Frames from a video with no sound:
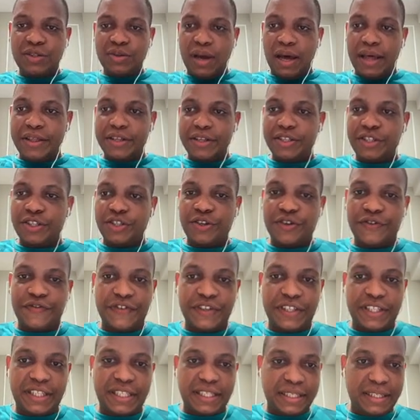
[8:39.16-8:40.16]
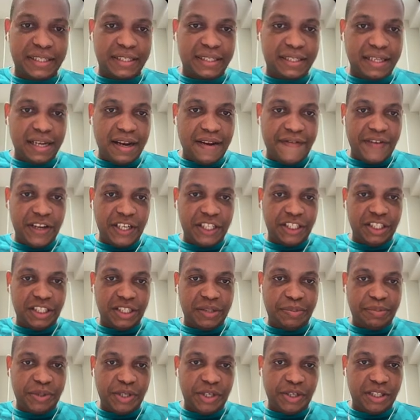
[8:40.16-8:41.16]
other surfaces. Elevation
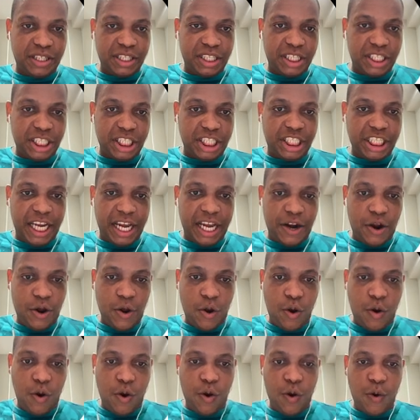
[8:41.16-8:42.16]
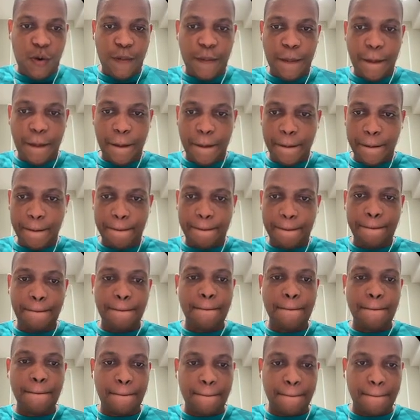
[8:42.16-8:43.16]
appears as a shadow.
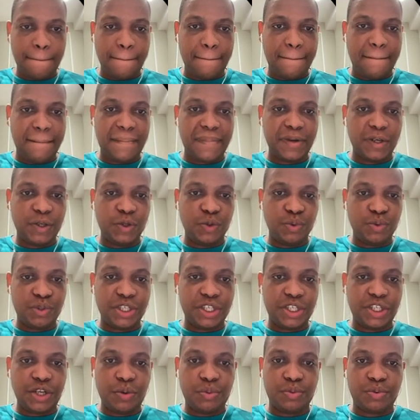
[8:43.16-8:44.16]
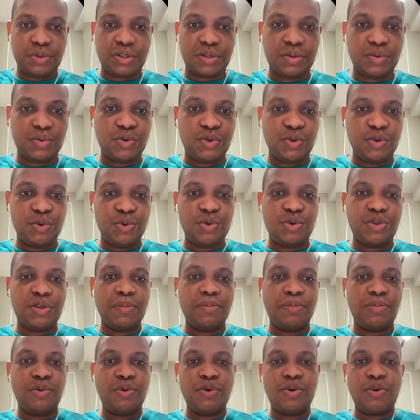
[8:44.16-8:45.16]
Do's and don'ts. Use a
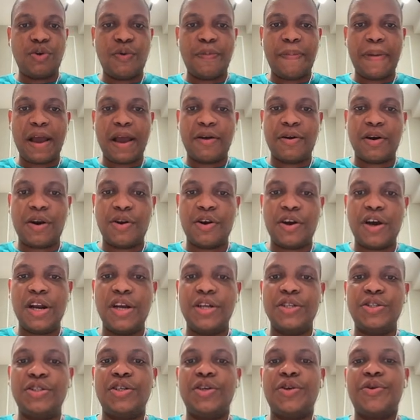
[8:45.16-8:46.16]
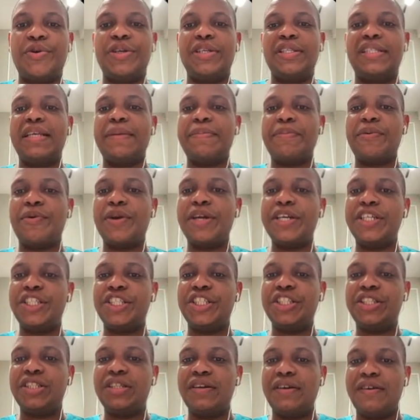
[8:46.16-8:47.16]
border or background color to increase
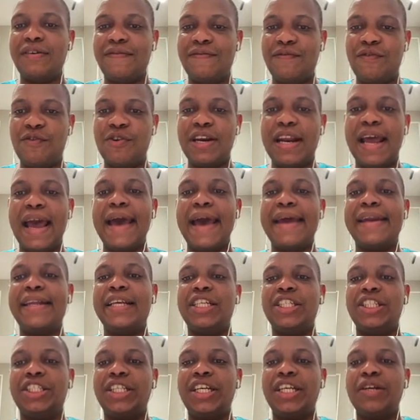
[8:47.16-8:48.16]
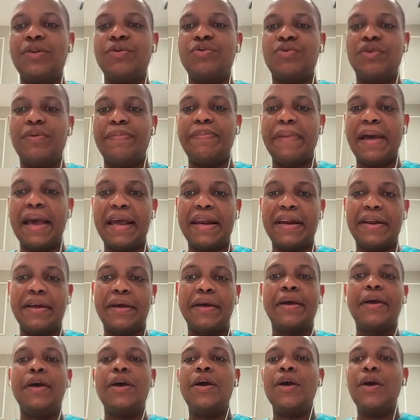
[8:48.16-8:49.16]
separation. Avoid adding a shadow to a banner
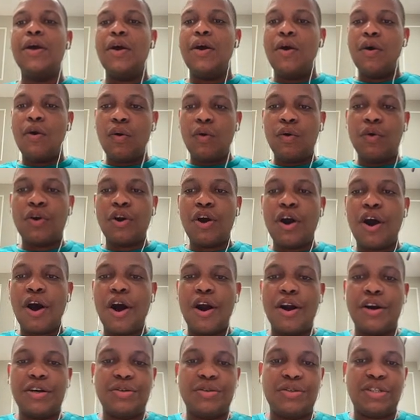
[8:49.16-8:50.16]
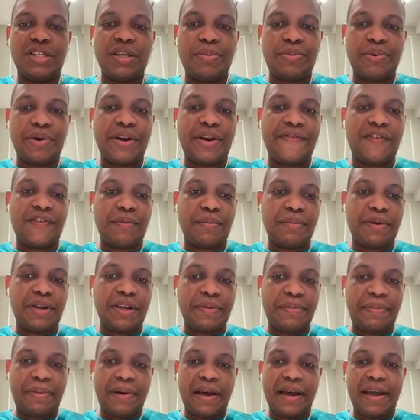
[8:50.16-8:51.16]
or card to separate from
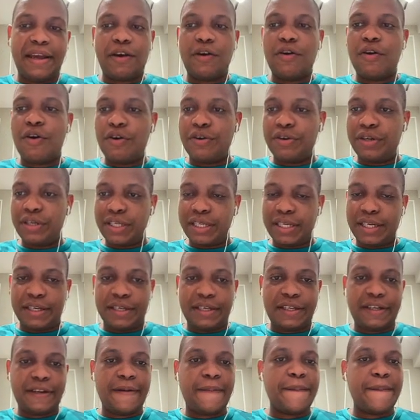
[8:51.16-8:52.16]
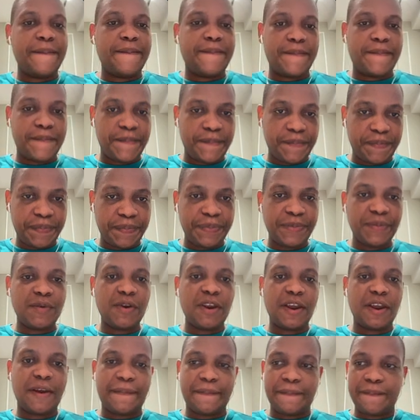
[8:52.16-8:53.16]
nearby content.
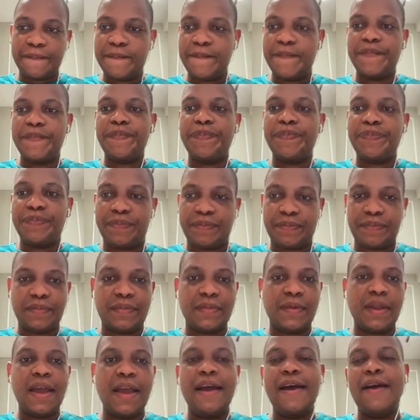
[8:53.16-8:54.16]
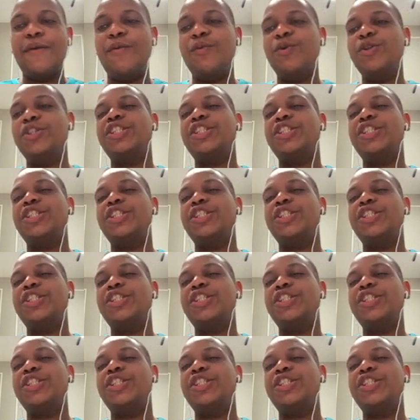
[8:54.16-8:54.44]
Right. Which